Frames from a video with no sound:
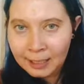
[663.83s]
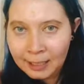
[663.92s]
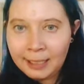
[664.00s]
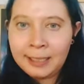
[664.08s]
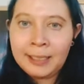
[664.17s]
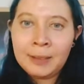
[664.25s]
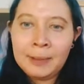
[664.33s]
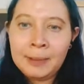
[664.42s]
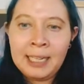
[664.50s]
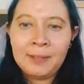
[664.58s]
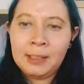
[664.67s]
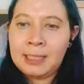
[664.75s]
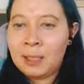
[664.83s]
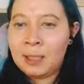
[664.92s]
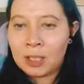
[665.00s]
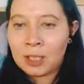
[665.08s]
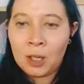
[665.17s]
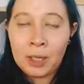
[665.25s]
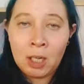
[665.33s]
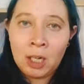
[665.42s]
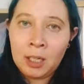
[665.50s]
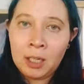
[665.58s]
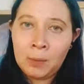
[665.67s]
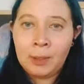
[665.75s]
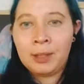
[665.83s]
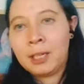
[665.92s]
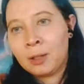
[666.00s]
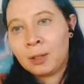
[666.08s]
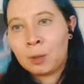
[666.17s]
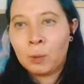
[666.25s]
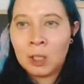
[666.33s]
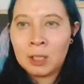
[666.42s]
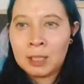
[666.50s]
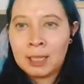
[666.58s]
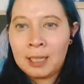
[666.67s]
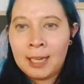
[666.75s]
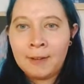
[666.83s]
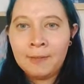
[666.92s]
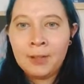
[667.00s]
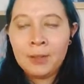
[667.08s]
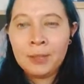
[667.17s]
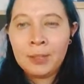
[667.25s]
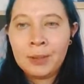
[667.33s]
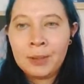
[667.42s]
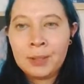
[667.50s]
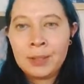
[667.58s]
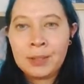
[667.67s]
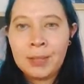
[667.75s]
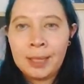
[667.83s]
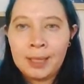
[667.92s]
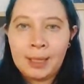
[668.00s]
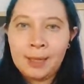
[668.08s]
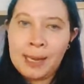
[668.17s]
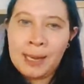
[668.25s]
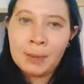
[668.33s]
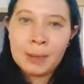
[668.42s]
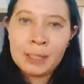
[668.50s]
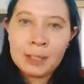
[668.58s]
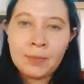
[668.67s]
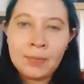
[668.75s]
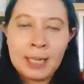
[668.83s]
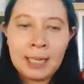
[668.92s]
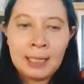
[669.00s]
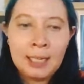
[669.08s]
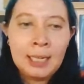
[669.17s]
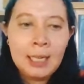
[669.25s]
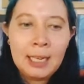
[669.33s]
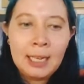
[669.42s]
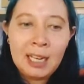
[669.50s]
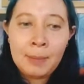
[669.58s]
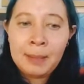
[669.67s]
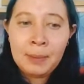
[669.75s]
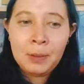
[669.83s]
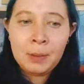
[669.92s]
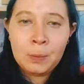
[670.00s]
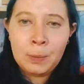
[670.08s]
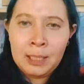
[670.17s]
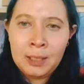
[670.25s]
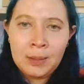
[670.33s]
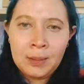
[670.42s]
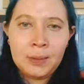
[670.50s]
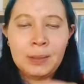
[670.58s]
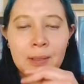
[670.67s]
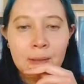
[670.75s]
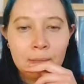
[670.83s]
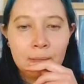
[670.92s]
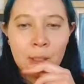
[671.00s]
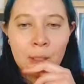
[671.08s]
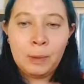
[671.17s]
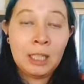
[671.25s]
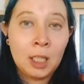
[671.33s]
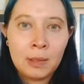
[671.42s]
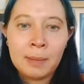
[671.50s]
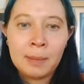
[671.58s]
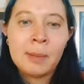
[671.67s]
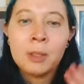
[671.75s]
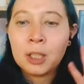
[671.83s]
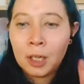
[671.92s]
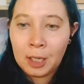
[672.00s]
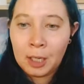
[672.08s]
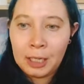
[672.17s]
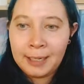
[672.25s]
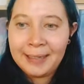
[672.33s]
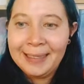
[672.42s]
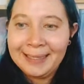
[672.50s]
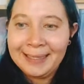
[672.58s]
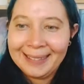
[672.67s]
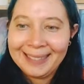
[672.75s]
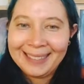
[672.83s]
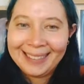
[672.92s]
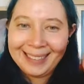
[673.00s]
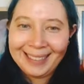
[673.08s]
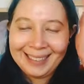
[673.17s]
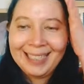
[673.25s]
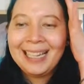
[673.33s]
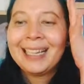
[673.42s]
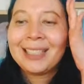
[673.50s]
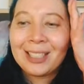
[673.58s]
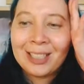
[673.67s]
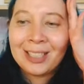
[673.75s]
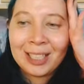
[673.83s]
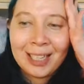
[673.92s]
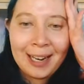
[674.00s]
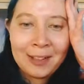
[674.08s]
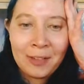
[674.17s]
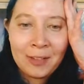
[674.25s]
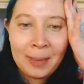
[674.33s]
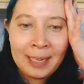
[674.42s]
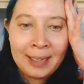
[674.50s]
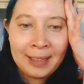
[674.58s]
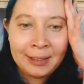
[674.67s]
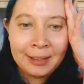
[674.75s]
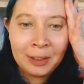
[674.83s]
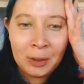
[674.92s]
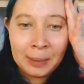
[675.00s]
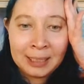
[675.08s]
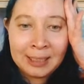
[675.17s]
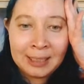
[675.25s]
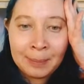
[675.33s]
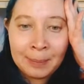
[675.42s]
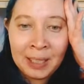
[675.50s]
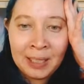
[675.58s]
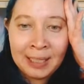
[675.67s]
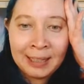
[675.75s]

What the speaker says: here. We can't really see what's going on with the other walls in that photo, so I think that works fine. And I might put a window. I might put a curtain here just to kind of make it a little bit dimmer in